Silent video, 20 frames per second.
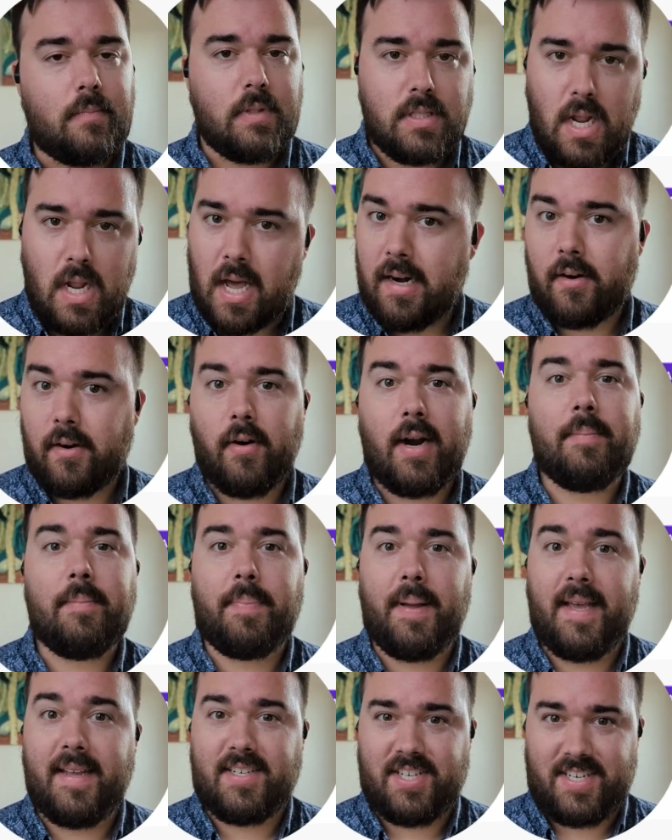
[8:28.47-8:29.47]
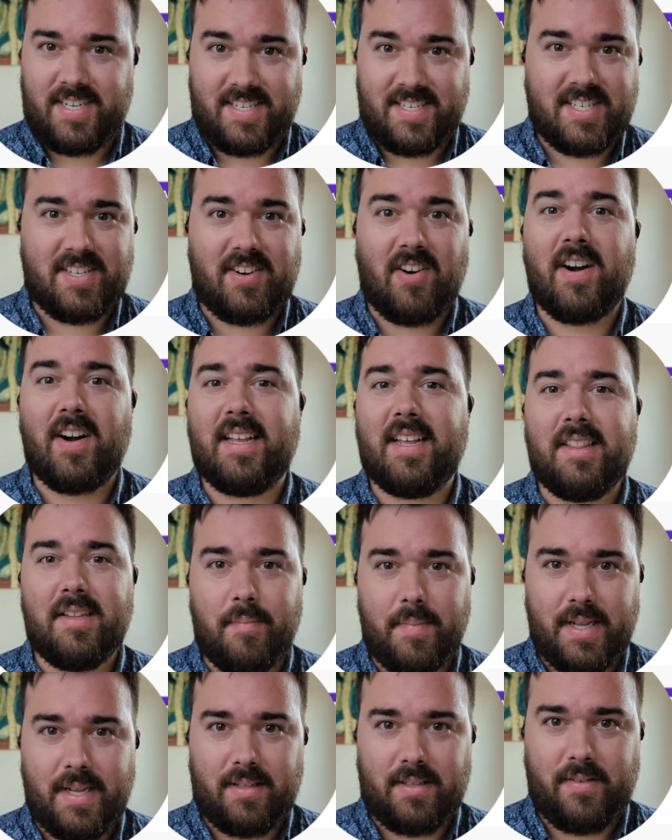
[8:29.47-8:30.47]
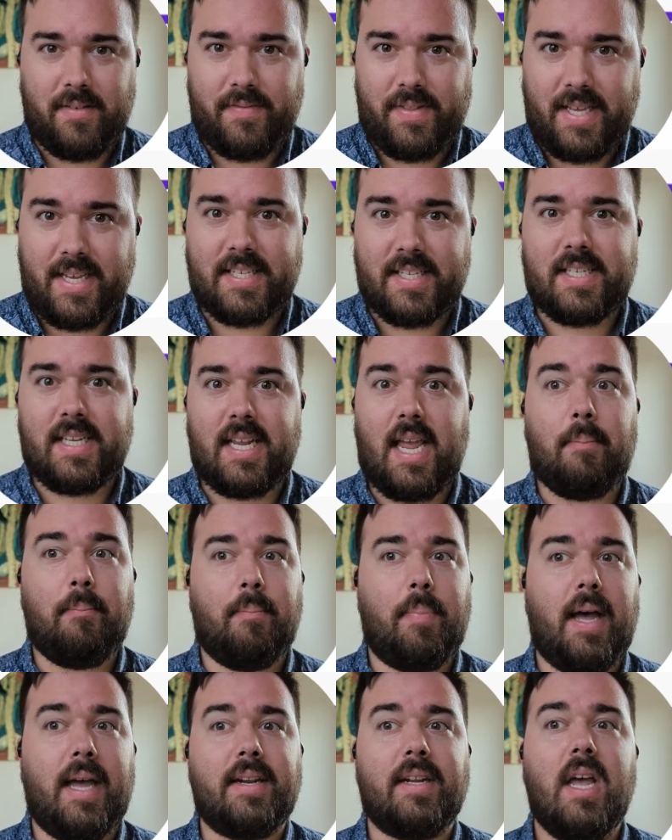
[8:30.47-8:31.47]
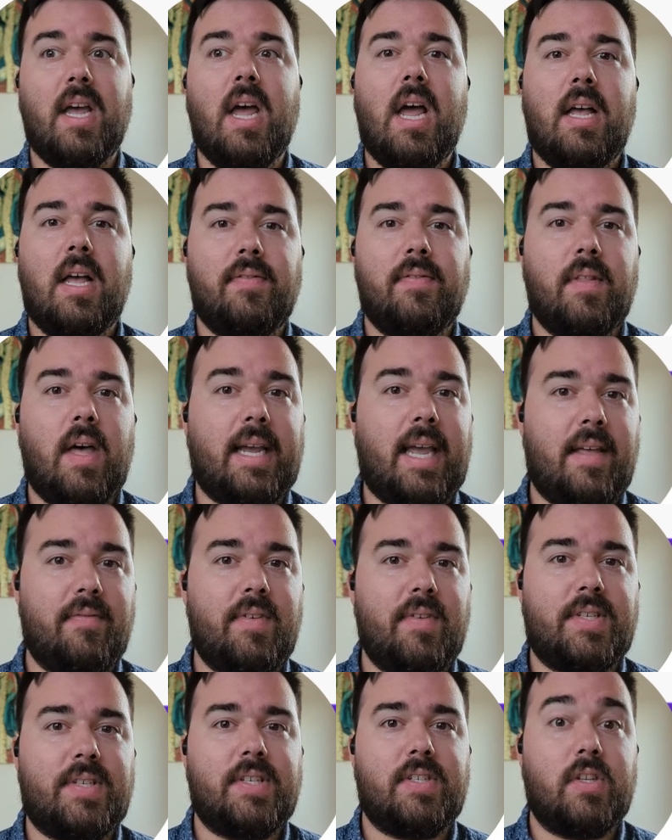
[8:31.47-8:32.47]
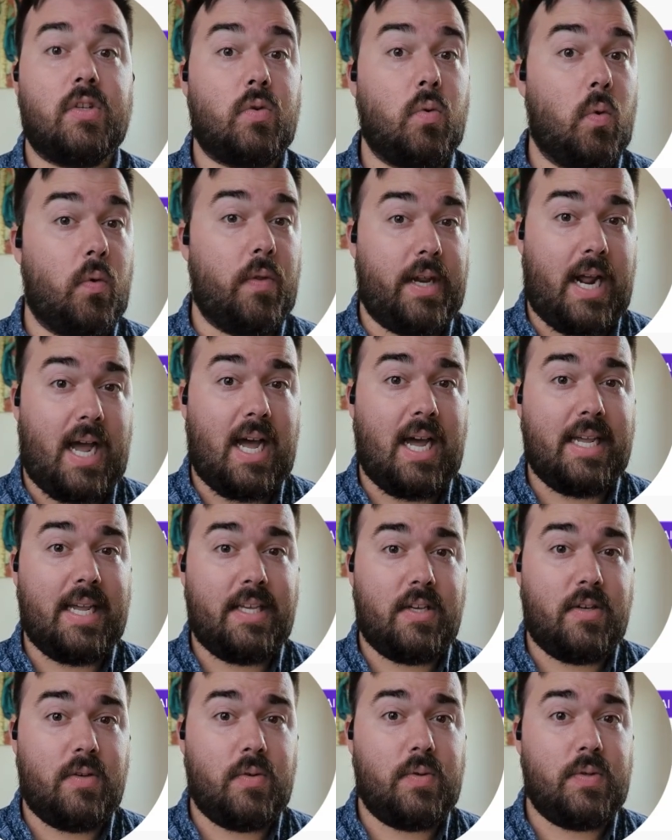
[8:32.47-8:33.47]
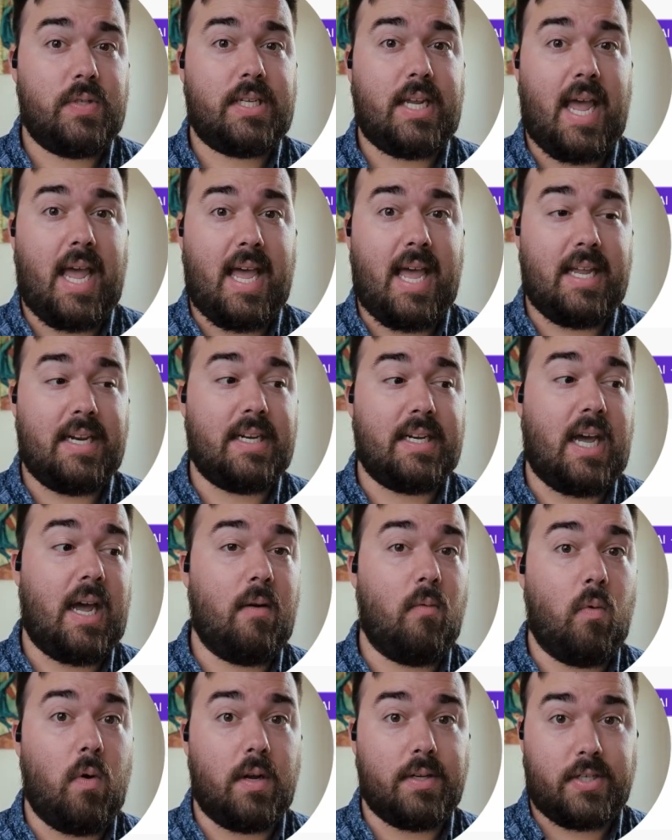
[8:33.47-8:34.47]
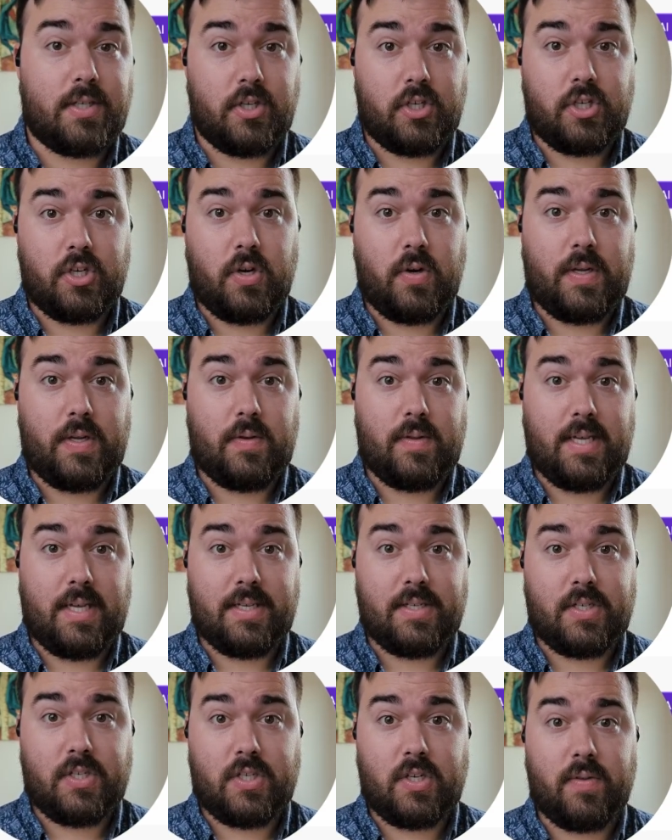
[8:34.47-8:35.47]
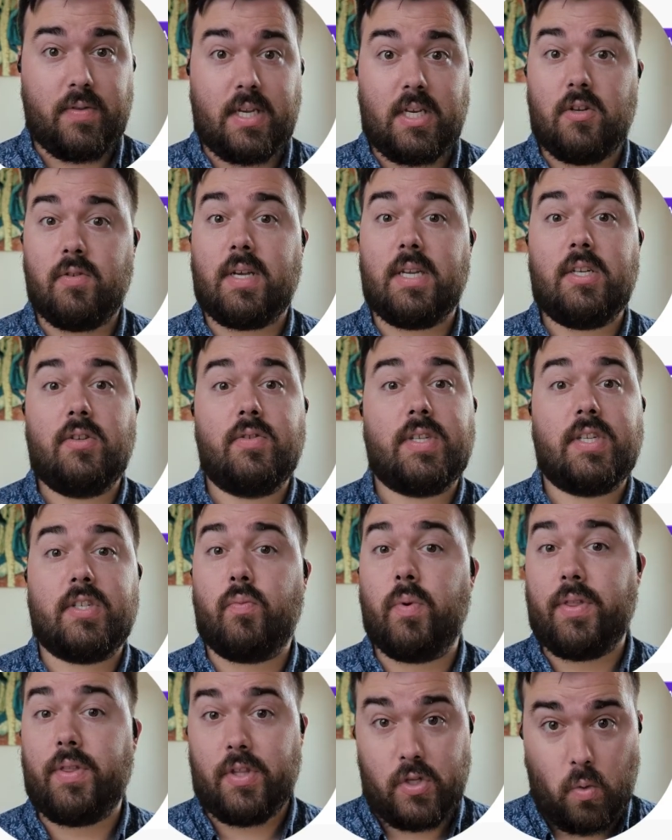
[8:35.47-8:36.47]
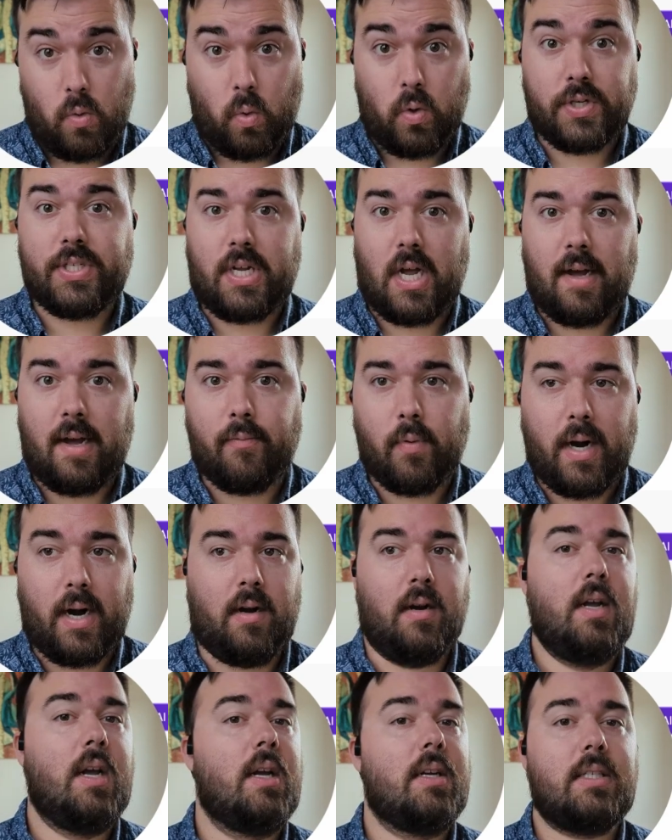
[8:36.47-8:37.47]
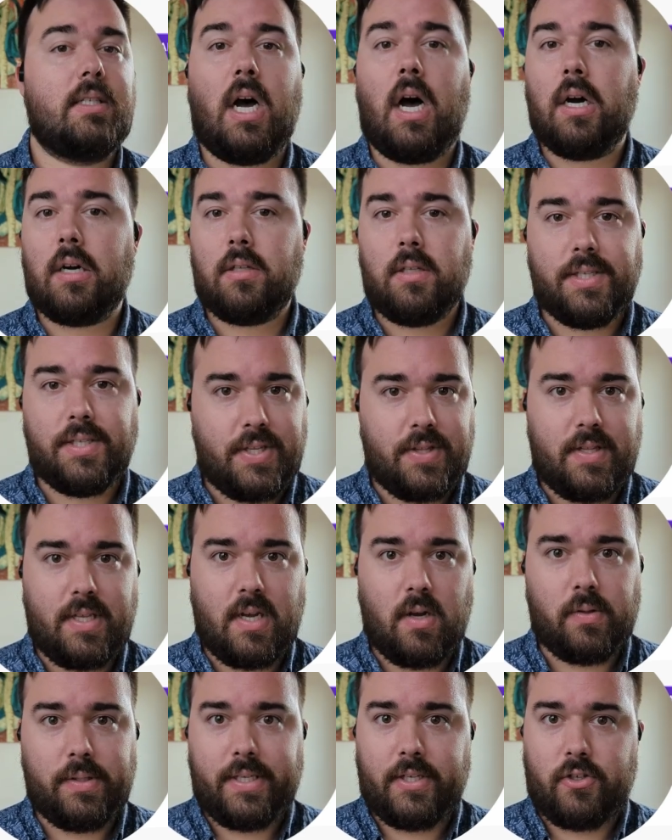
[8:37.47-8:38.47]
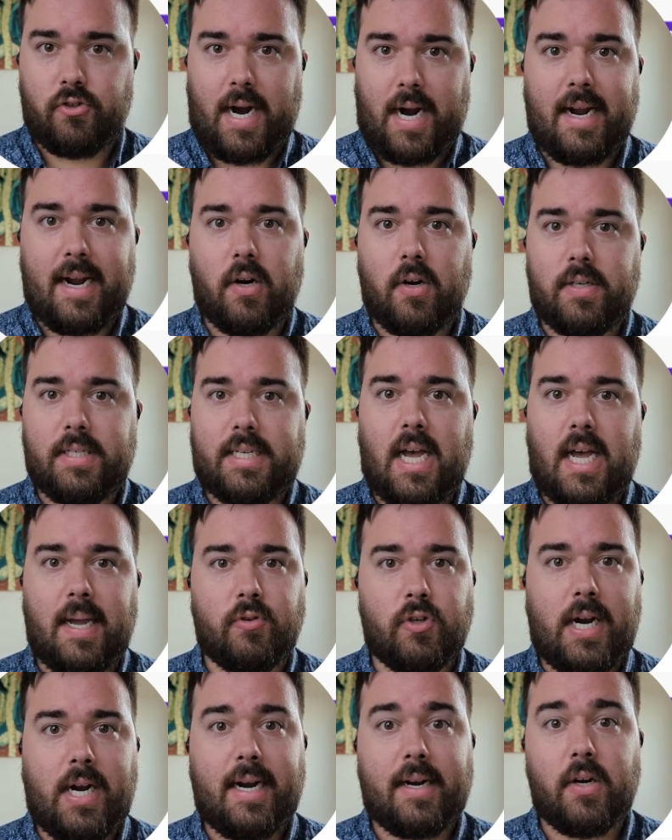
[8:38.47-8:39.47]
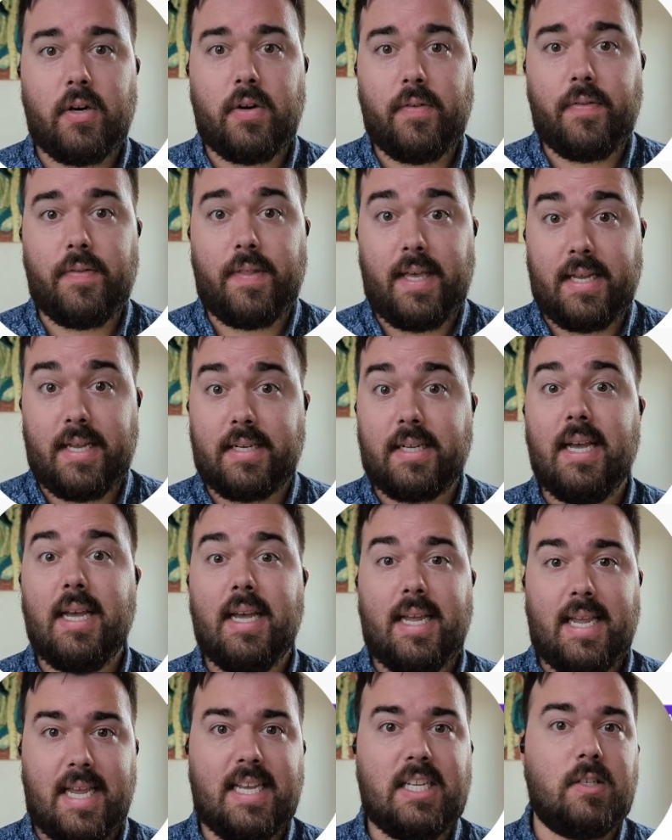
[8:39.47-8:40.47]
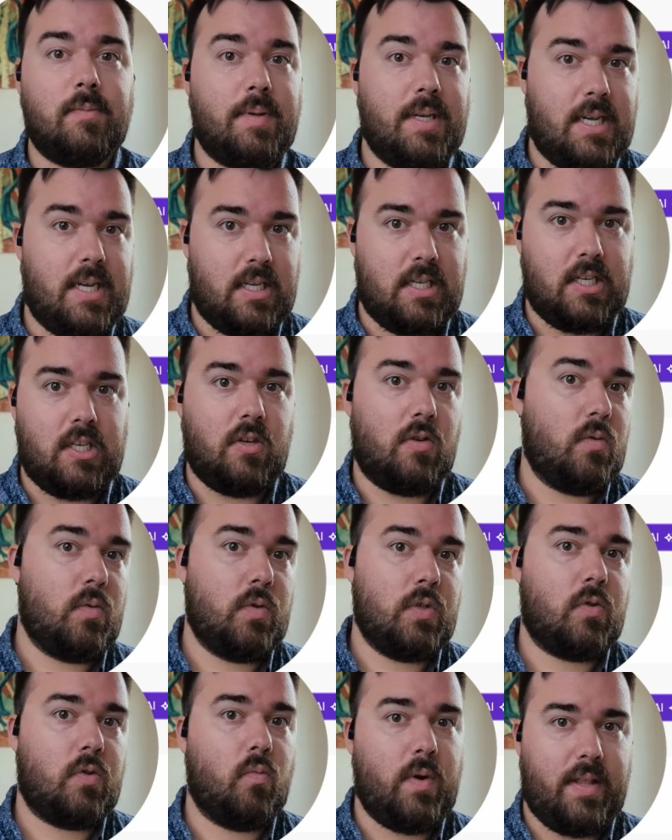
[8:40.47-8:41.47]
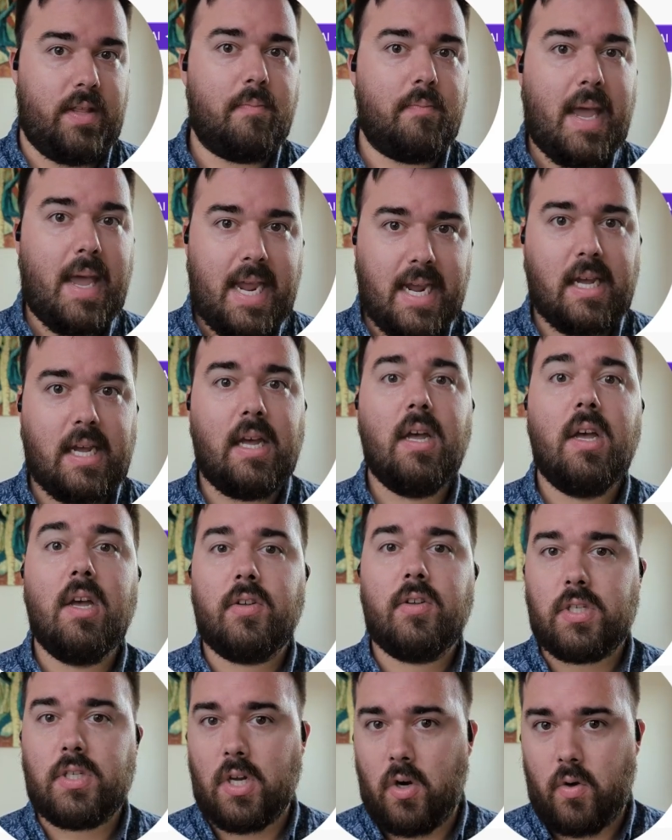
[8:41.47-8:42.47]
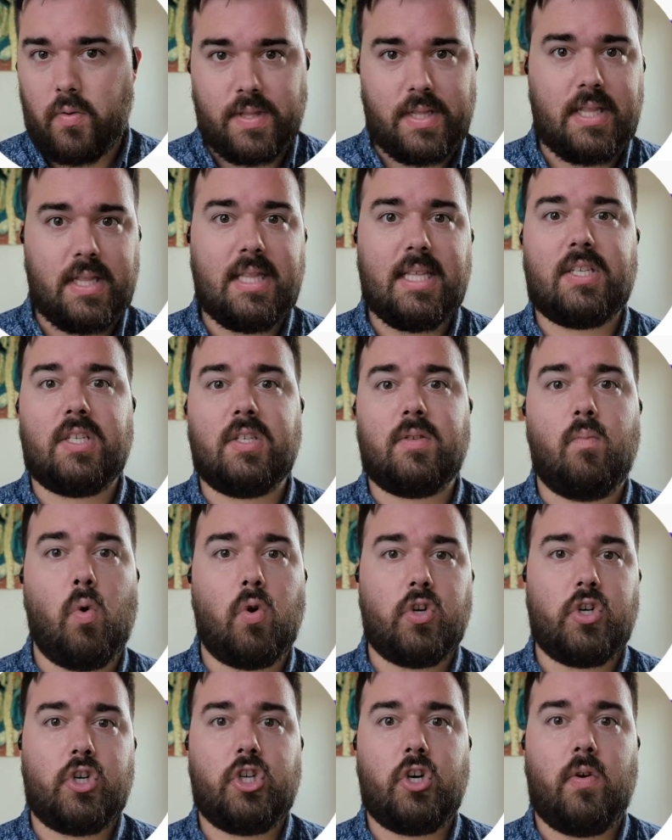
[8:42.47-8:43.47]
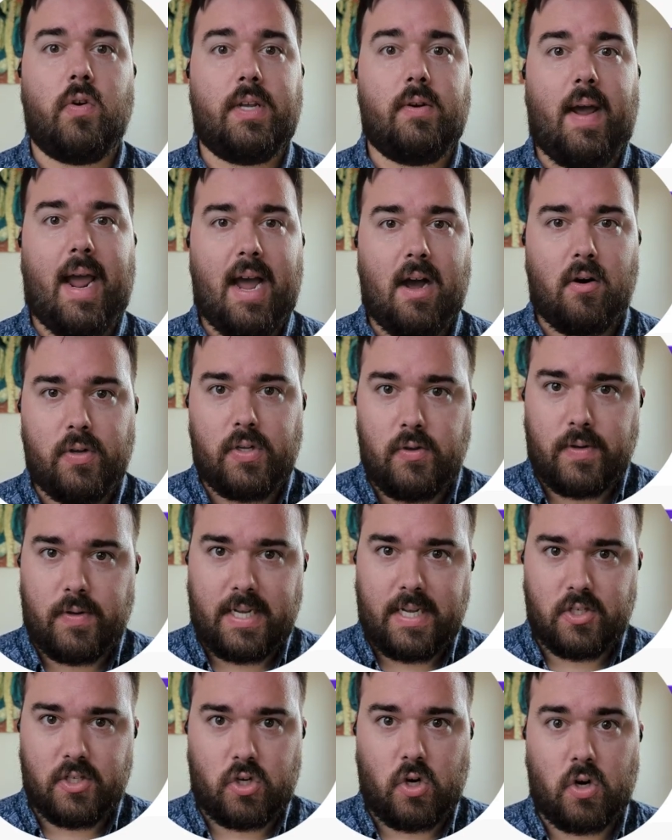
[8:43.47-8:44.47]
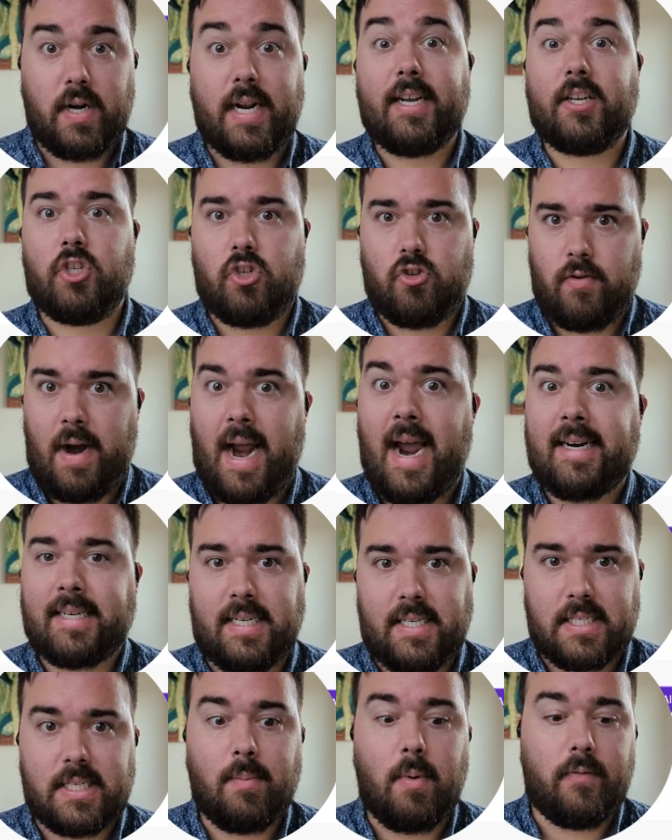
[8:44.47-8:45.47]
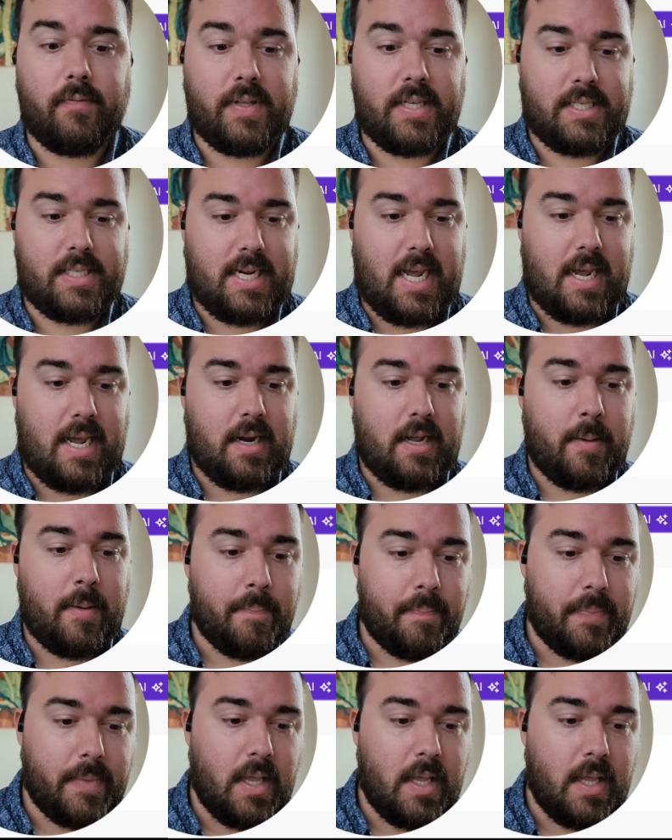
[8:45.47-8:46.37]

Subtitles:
not a great pitch to start in the middle of this, but again, this is the tool that I use and I want to show you this so that you can use this with your software. Toggl isn't the only time tracker that is being used with Make. So this is more just showing you how you can start extracting some of this data.